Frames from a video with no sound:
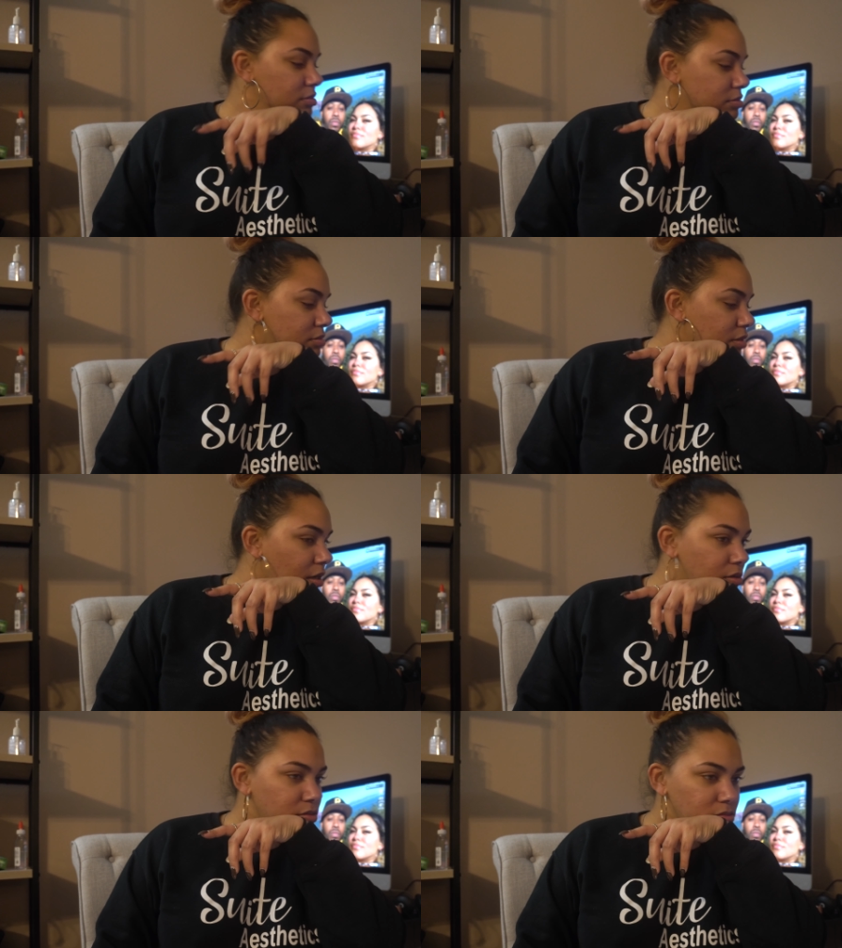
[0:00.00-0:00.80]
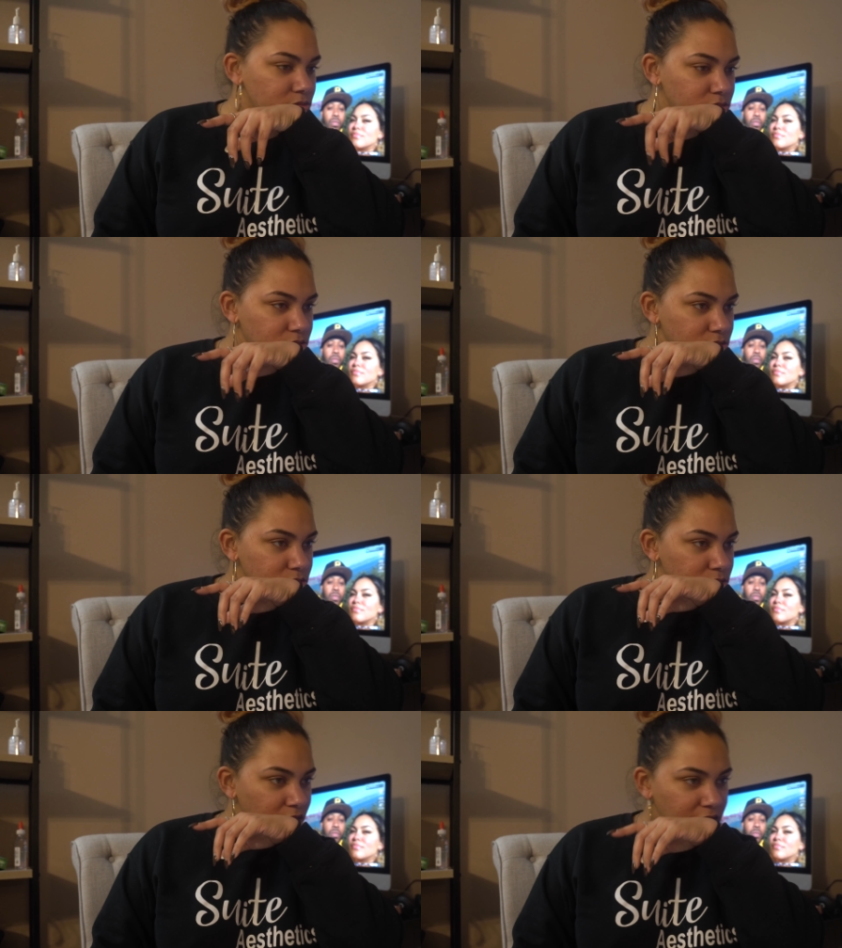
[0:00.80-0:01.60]
So
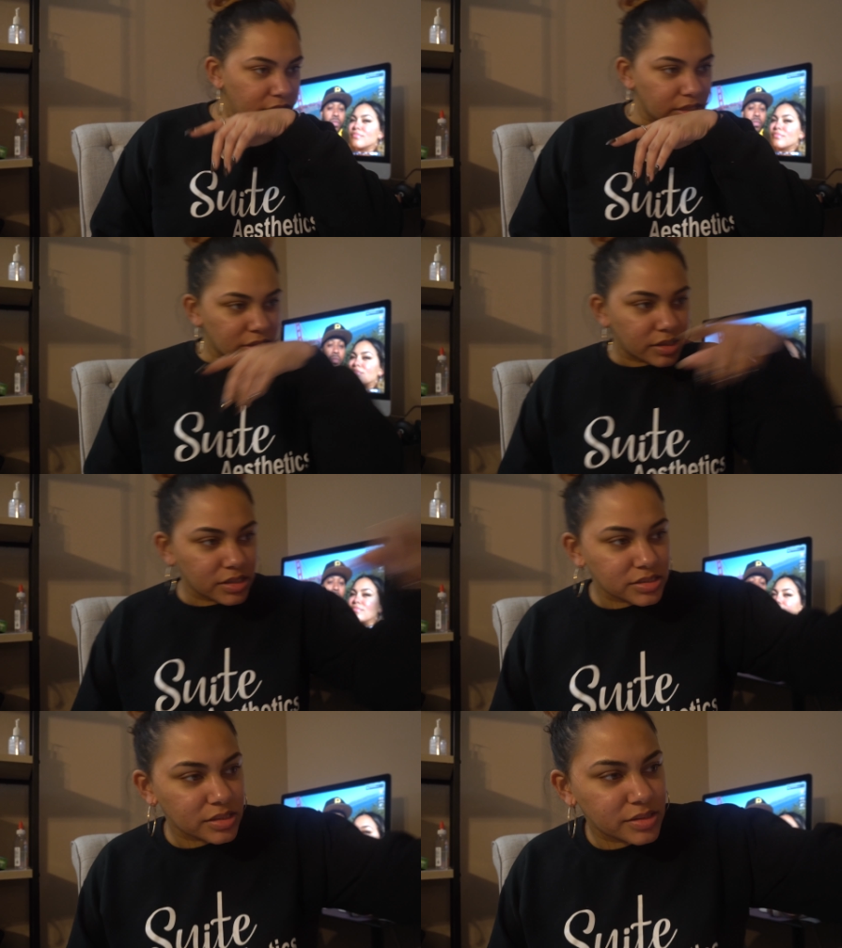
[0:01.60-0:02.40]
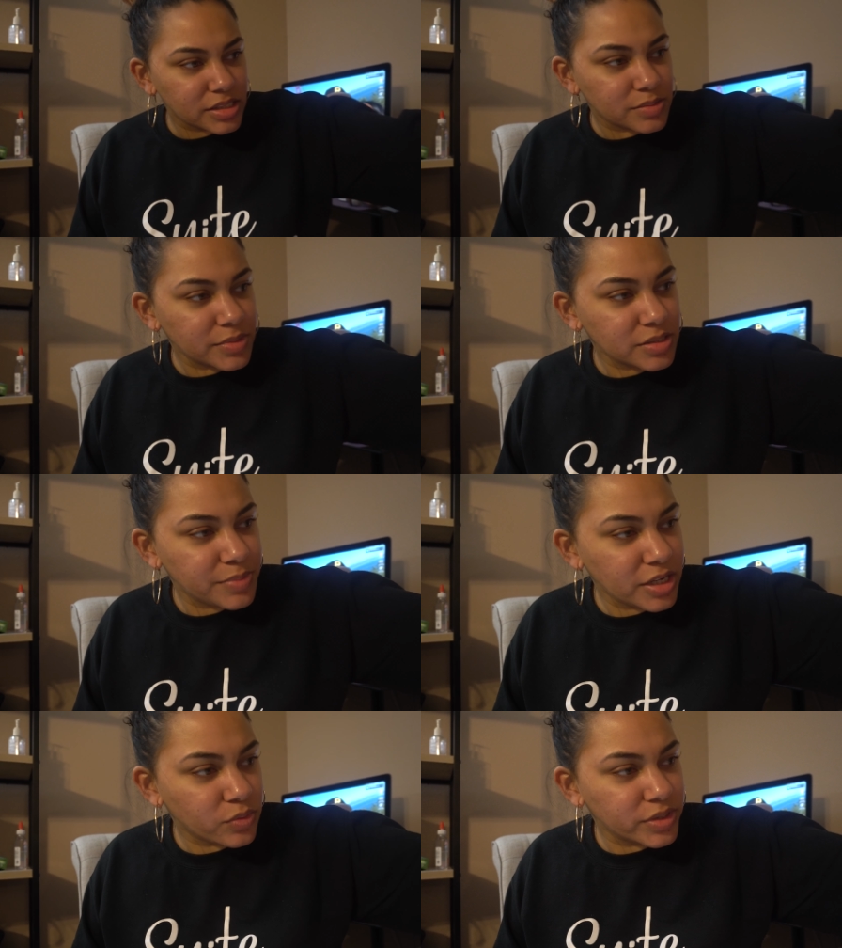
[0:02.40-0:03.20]
this this must
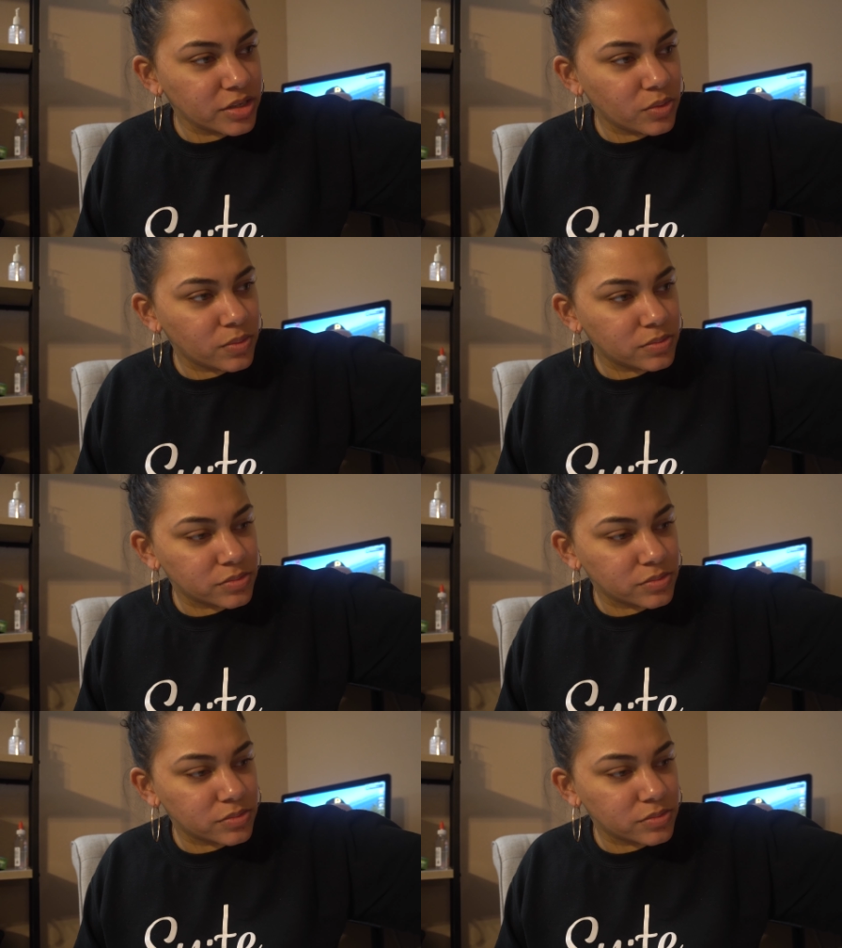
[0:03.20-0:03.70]
be a real